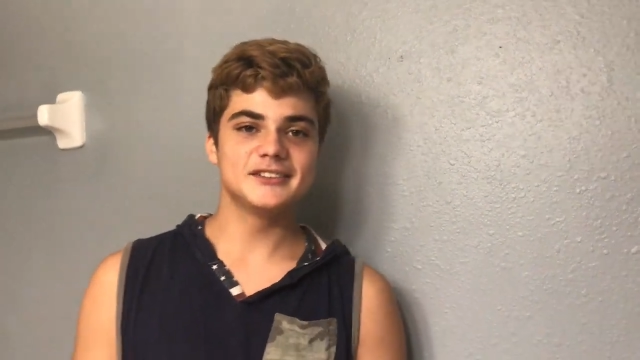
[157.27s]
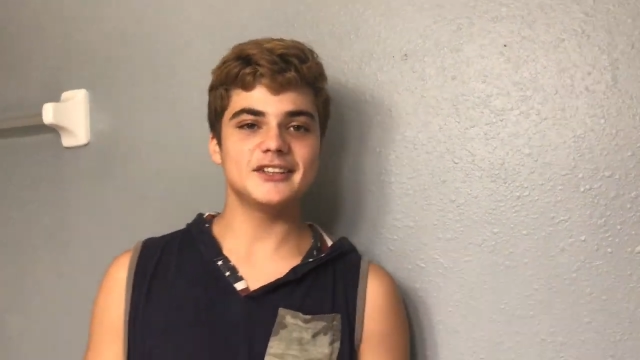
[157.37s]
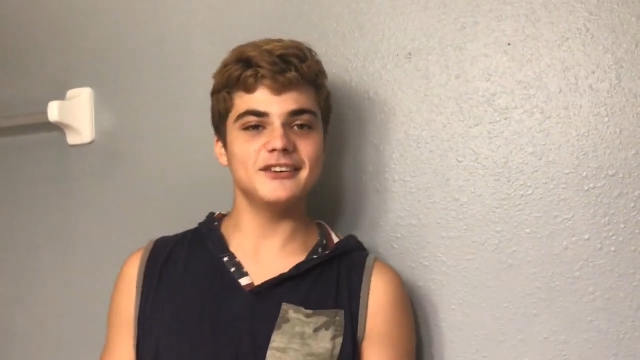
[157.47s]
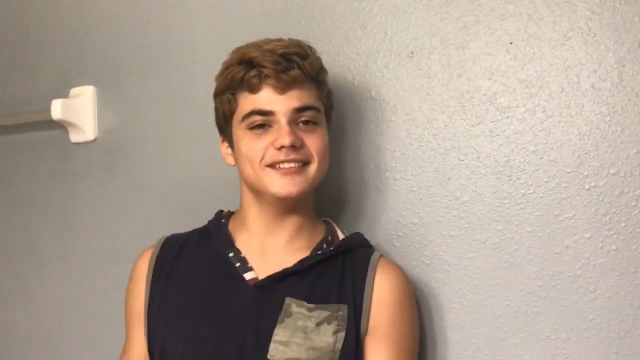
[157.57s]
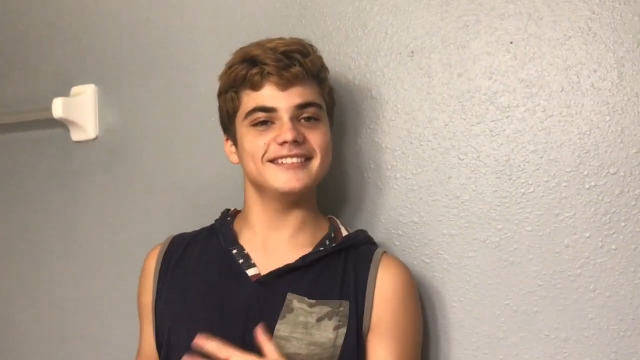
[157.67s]

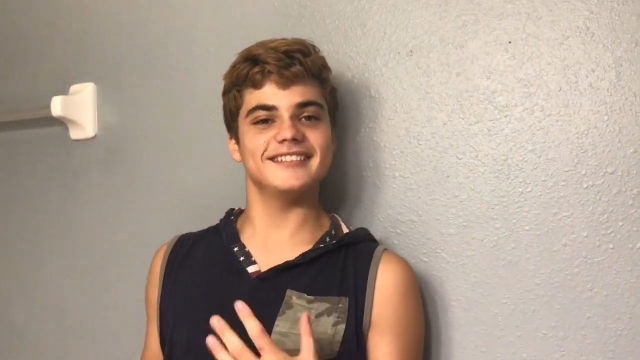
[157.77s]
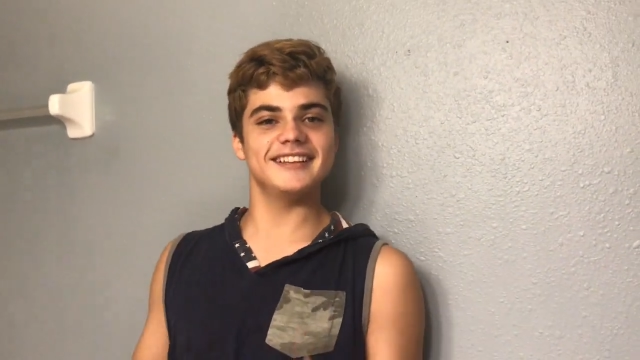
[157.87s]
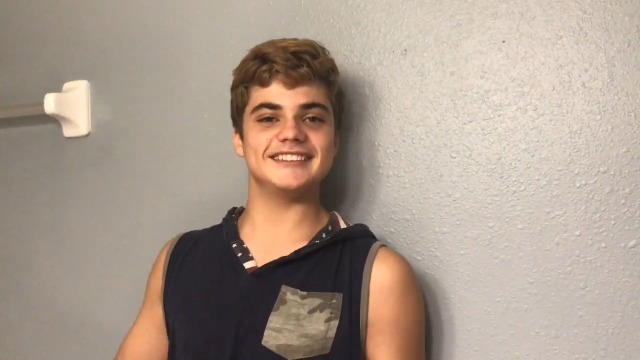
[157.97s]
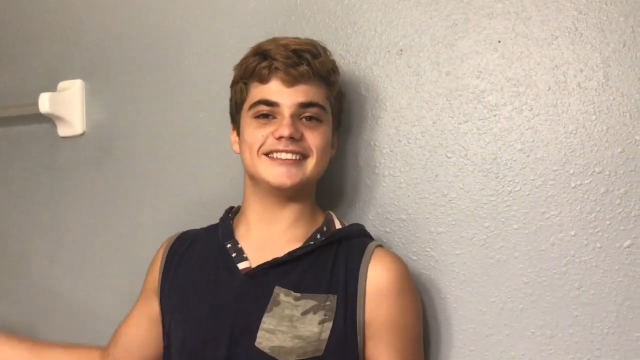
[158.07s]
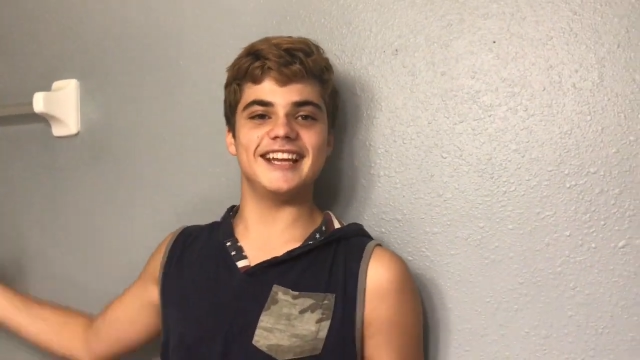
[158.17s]
So
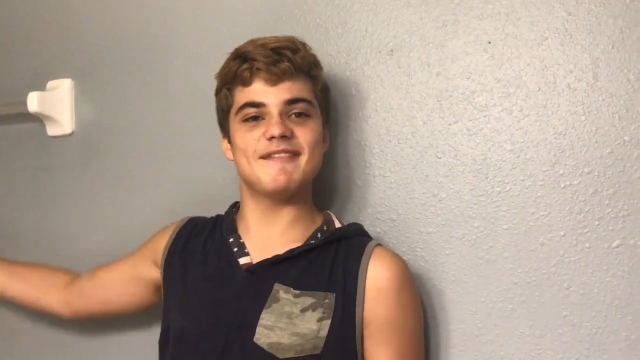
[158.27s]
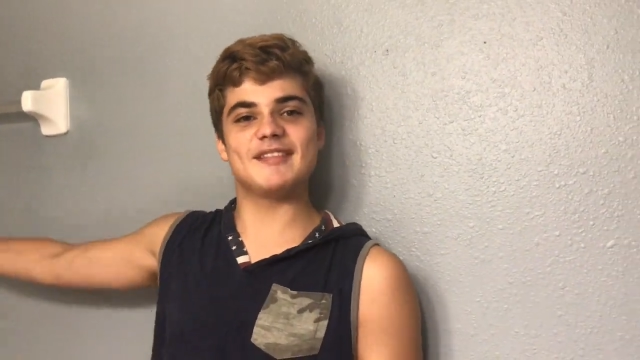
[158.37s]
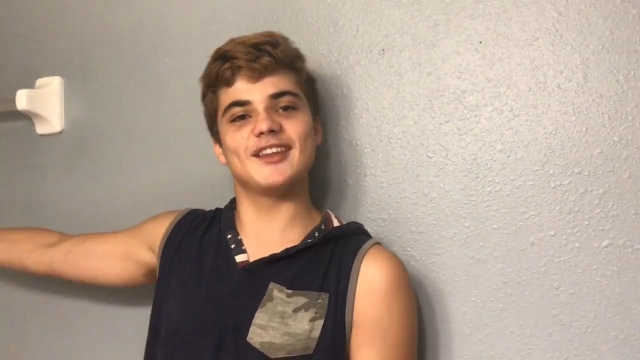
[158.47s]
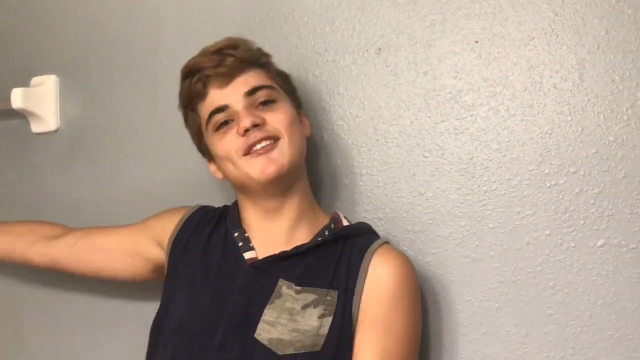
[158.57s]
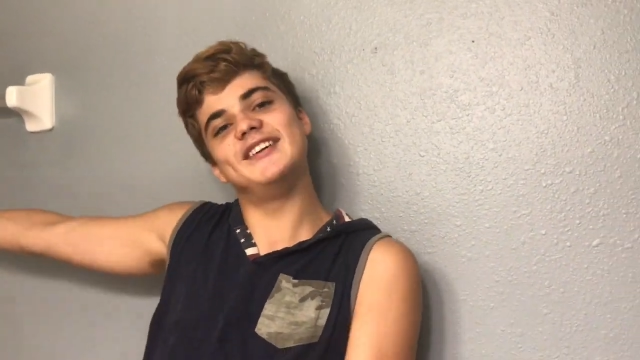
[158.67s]
let's just get
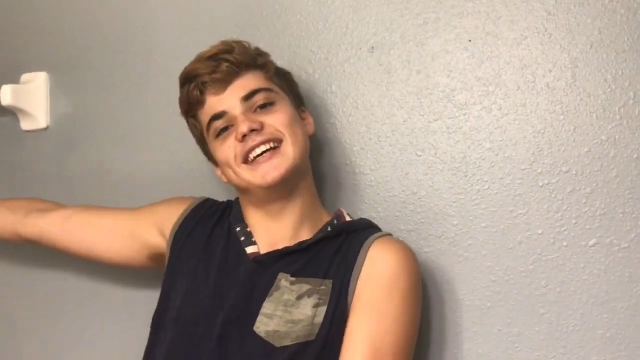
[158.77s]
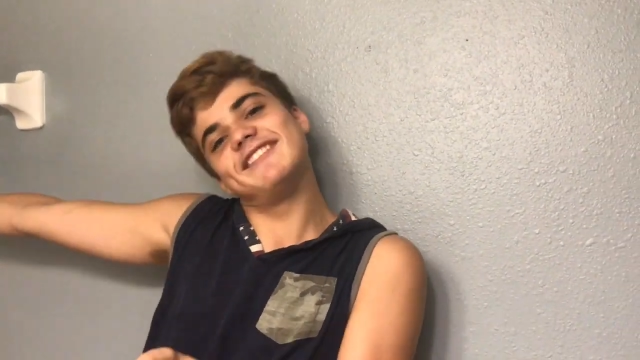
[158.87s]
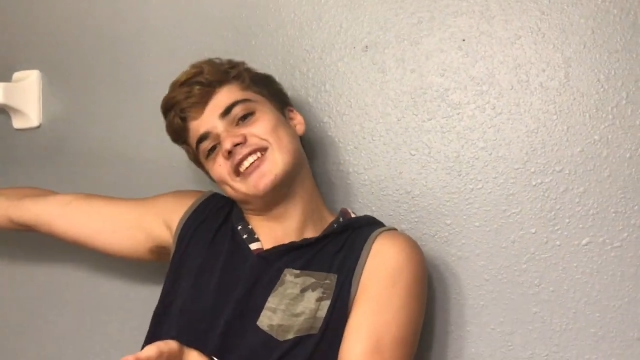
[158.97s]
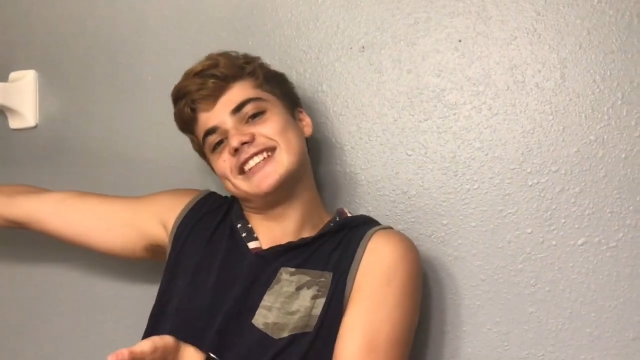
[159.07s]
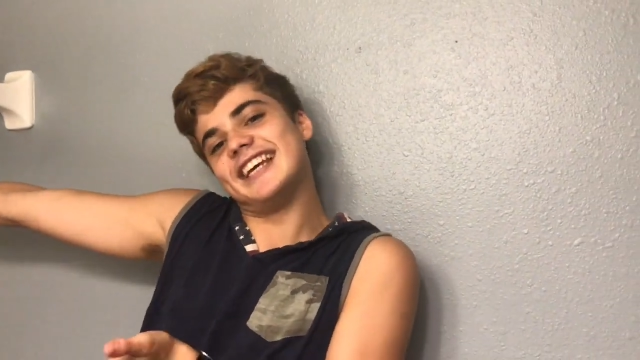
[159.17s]
hypothermia
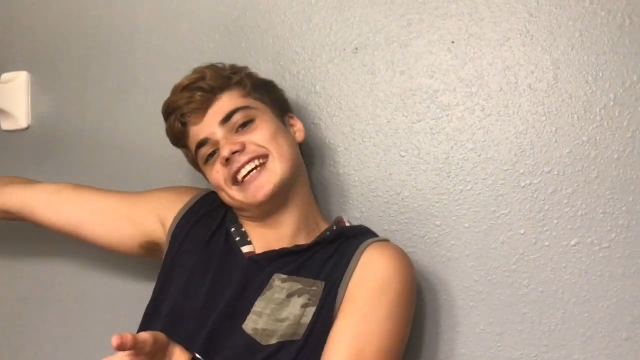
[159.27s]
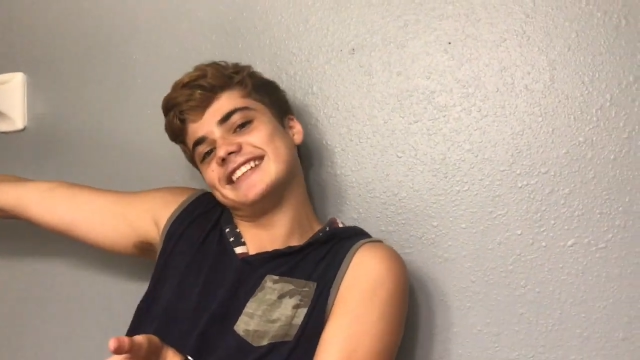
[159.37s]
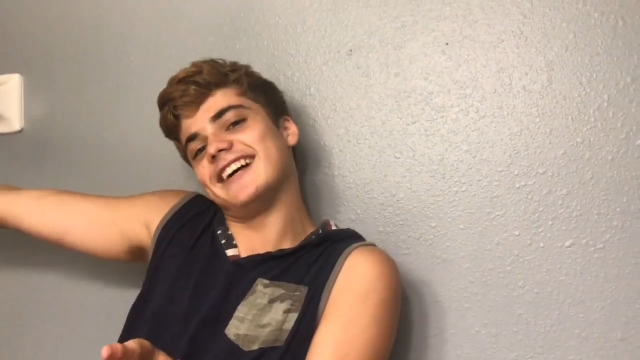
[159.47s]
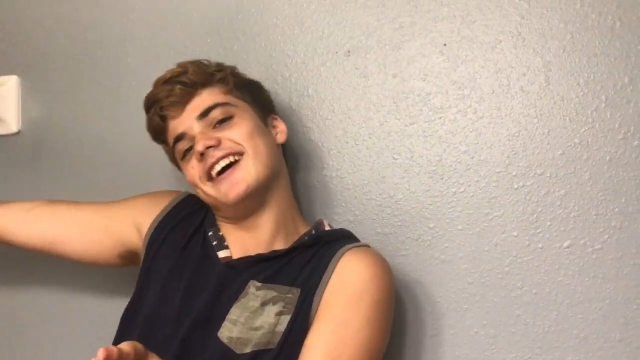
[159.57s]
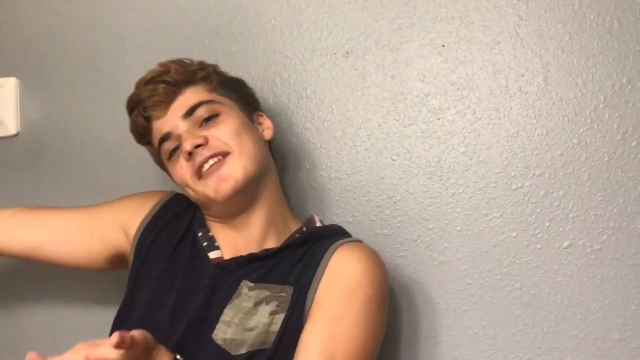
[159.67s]
for the
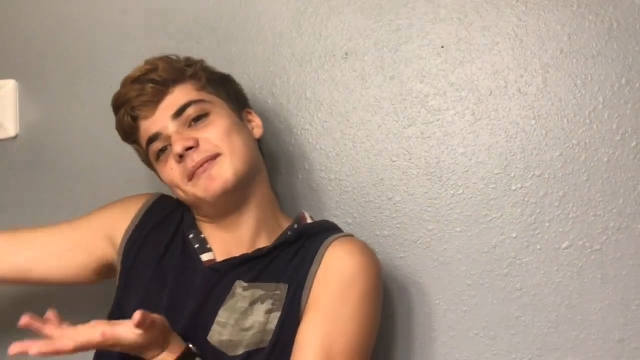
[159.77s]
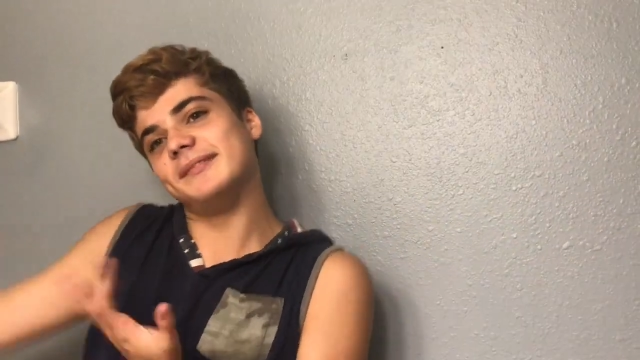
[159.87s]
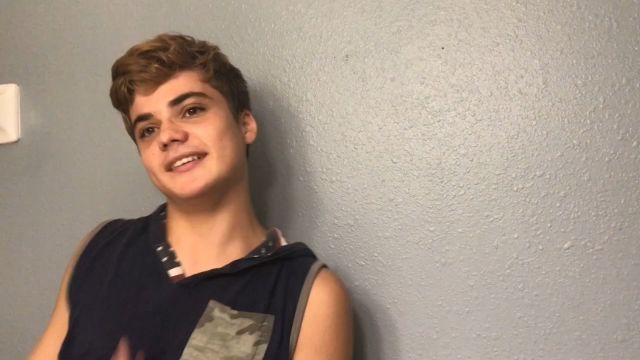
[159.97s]
second time.